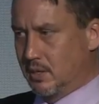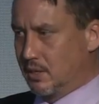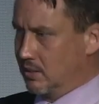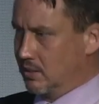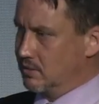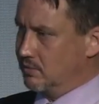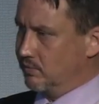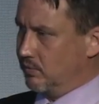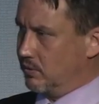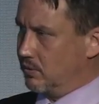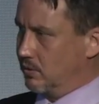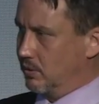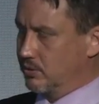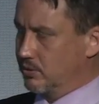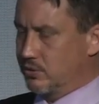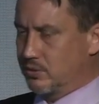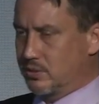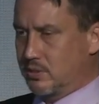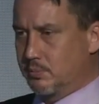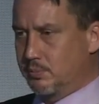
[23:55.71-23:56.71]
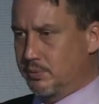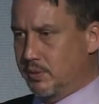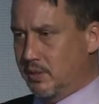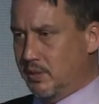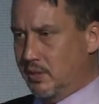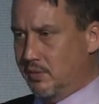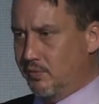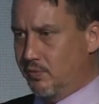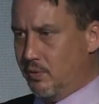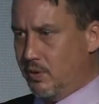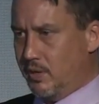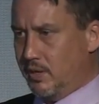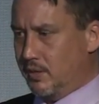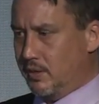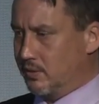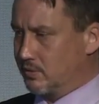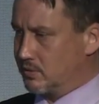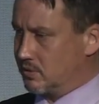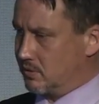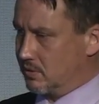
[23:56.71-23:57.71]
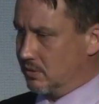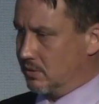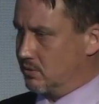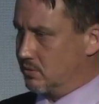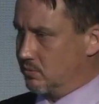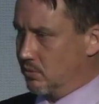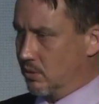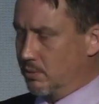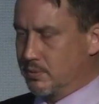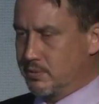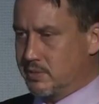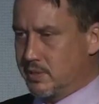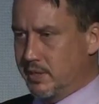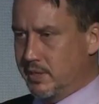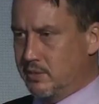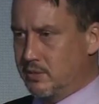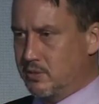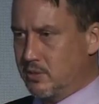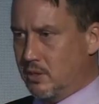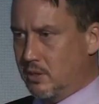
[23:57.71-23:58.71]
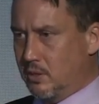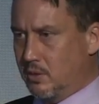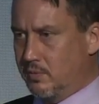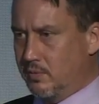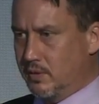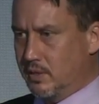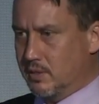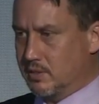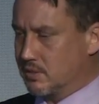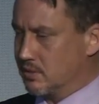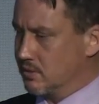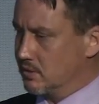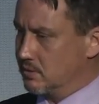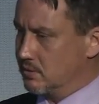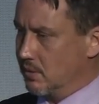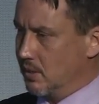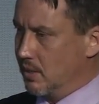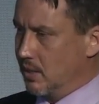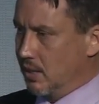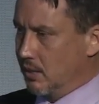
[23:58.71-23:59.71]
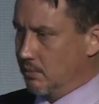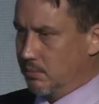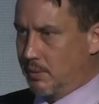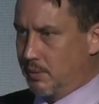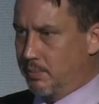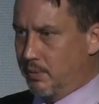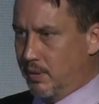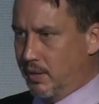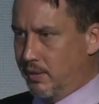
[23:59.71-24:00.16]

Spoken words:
This foreclosure is completely void. There's robo-signers all over this. People